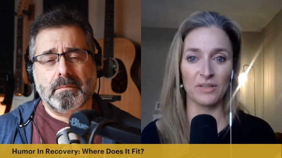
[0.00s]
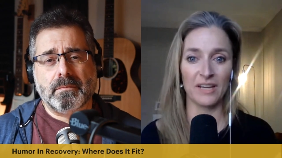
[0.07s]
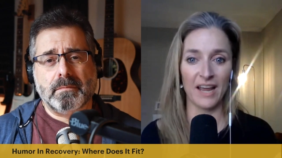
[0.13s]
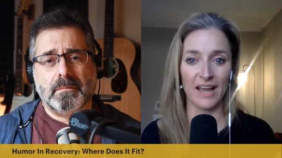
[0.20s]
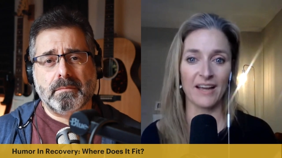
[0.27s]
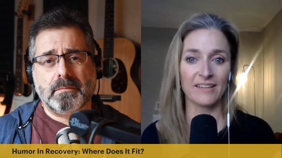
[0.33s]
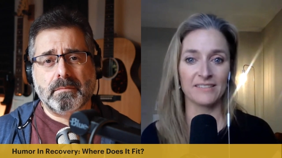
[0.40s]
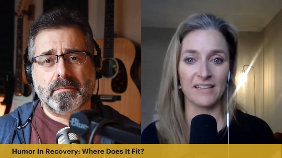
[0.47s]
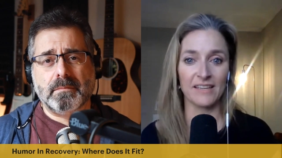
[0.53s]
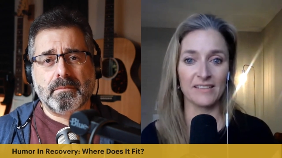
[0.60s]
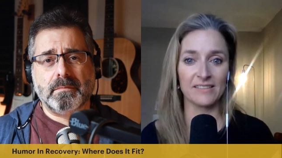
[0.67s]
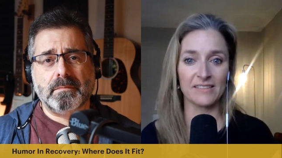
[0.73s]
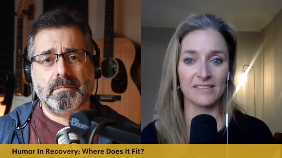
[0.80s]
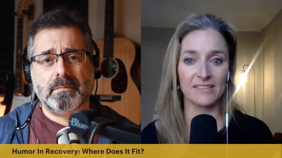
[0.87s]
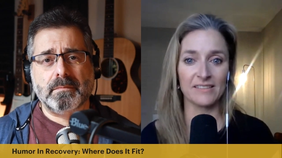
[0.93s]
Speaker 1: you can
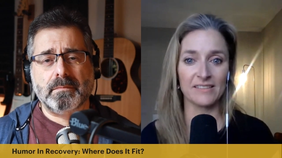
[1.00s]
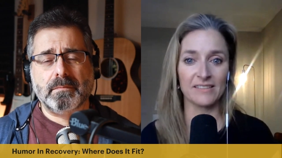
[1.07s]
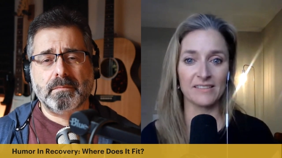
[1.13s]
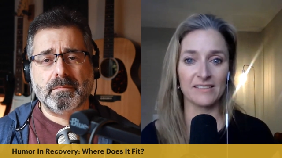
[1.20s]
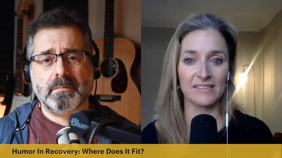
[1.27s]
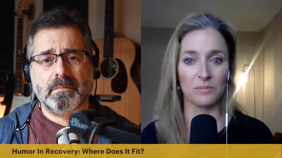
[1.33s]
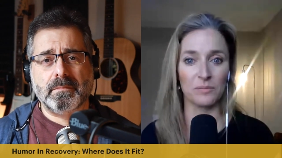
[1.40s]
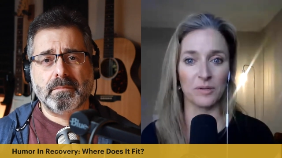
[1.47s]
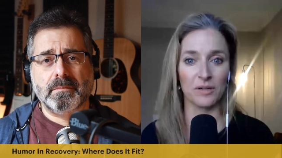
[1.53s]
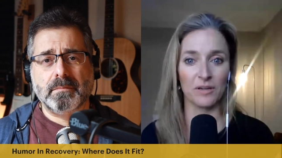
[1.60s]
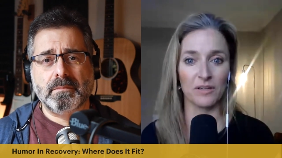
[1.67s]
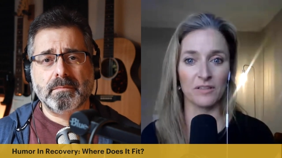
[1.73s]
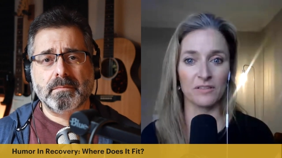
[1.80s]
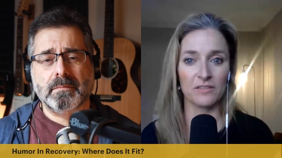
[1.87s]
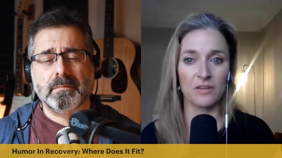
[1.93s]
access this
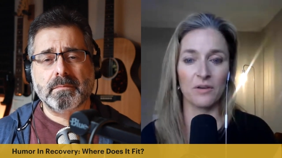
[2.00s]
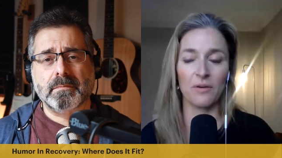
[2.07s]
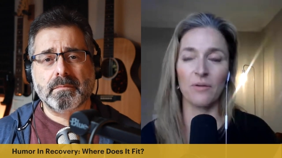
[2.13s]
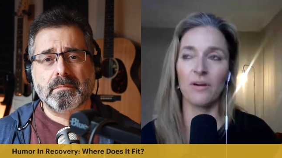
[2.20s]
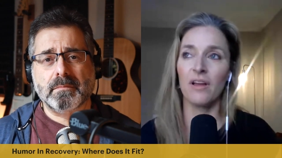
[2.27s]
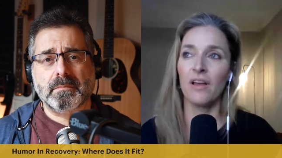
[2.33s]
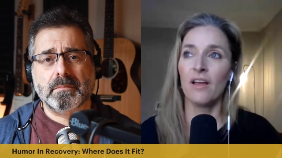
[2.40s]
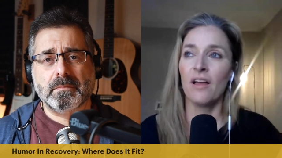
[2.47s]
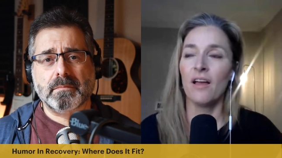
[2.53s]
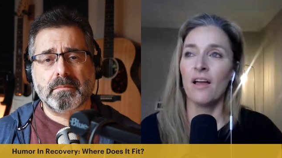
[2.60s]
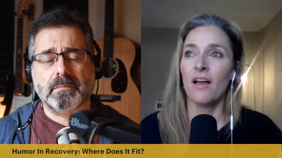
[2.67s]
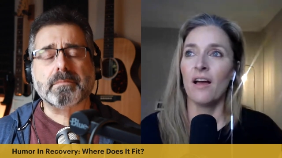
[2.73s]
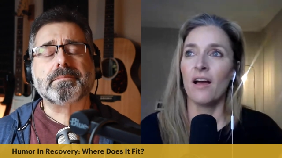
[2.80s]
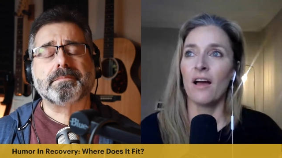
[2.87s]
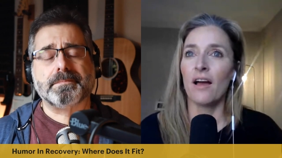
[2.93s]
humor. So
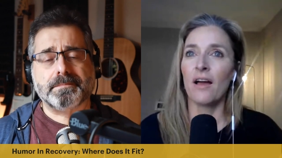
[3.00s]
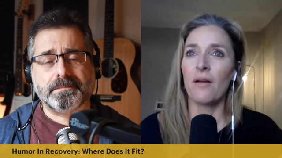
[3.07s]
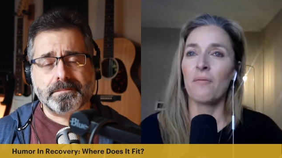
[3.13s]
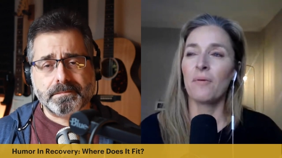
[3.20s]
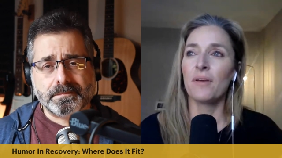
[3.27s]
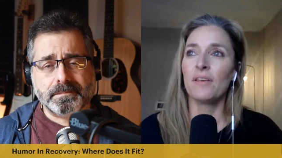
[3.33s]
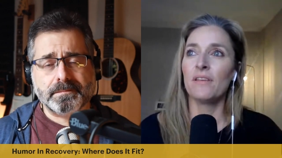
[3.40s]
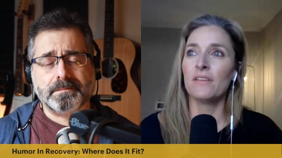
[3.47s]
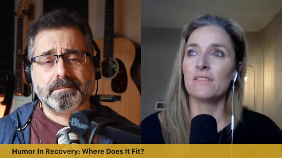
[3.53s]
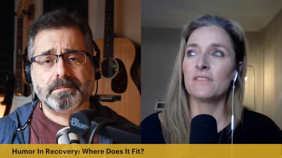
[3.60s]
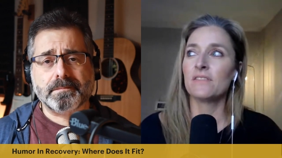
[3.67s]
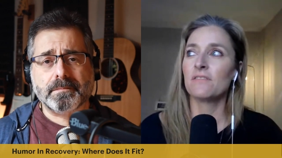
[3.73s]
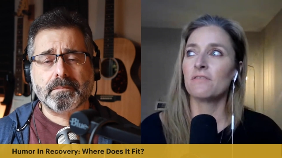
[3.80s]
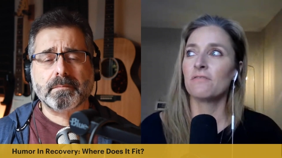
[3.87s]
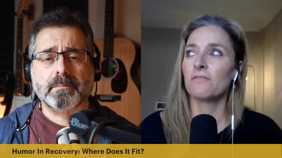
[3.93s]
I
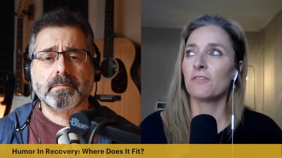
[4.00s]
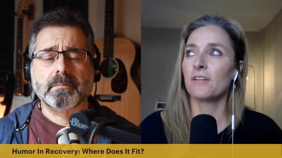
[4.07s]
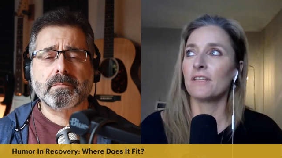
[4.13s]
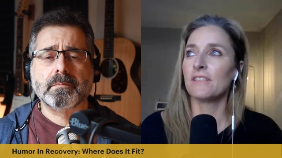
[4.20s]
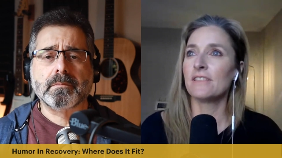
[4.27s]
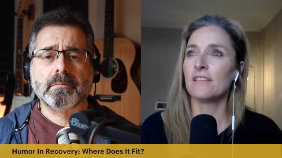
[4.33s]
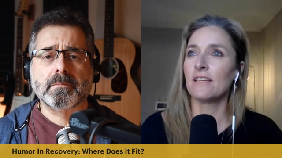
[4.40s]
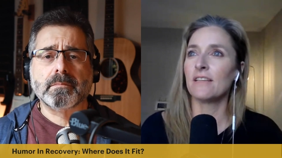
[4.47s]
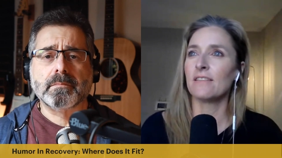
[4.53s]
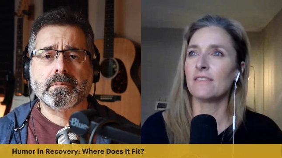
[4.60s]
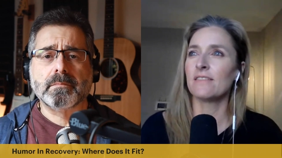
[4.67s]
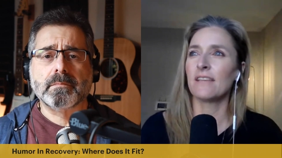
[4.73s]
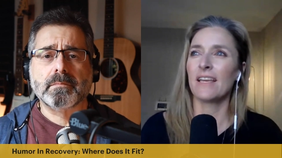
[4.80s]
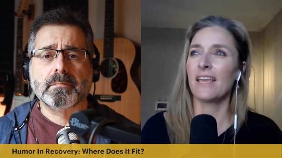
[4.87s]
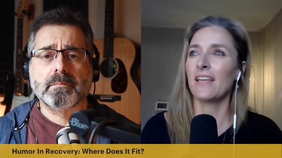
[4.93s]
was, for
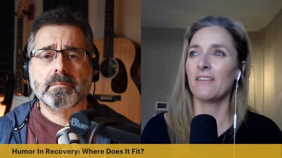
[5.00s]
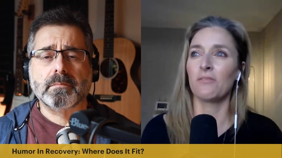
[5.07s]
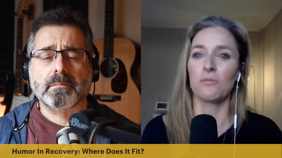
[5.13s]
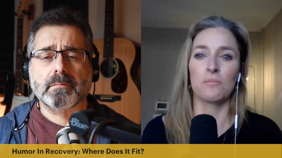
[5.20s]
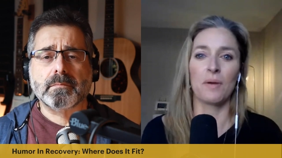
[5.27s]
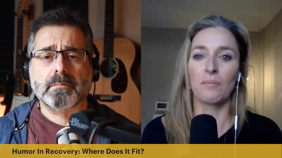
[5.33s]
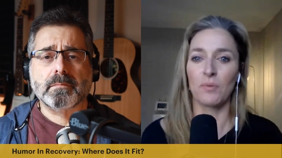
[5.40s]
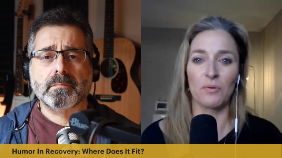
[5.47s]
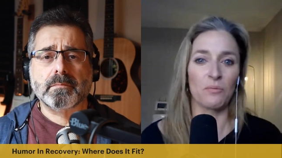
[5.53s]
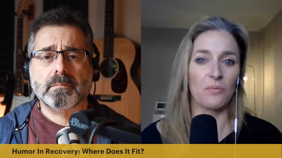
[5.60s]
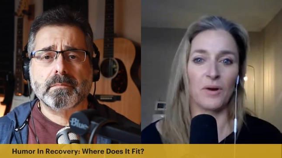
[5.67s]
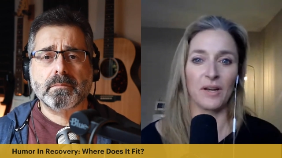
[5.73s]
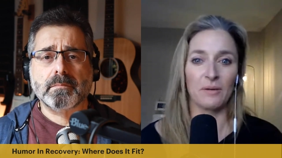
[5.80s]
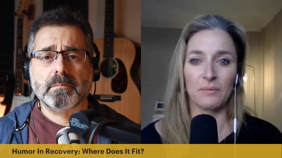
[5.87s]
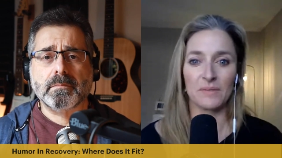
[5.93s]
instance, I can't even remember
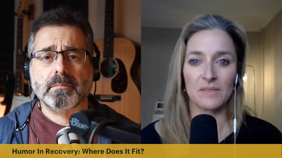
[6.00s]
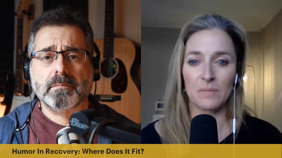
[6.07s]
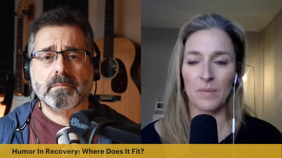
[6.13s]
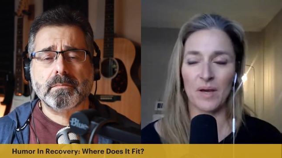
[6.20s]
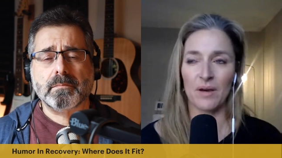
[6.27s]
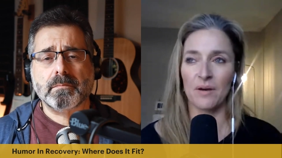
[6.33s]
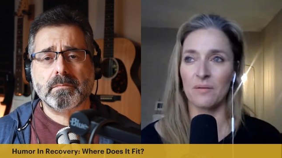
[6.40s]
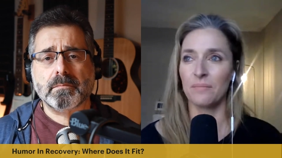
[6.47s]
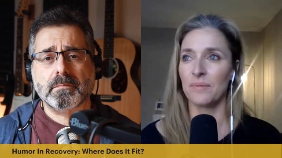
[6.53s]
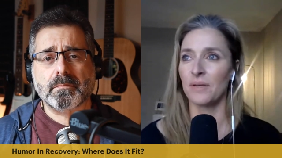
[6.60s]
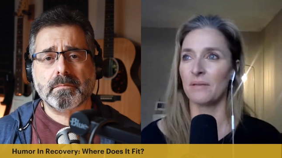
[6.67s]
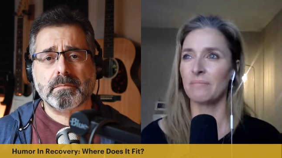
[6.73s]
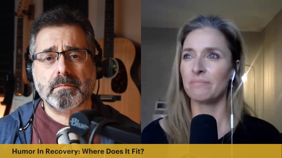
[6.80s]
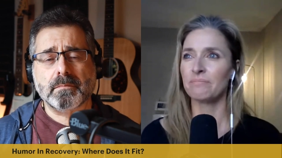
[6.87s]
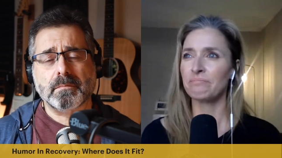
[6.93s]
what it was about,
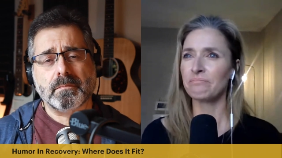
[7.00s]
but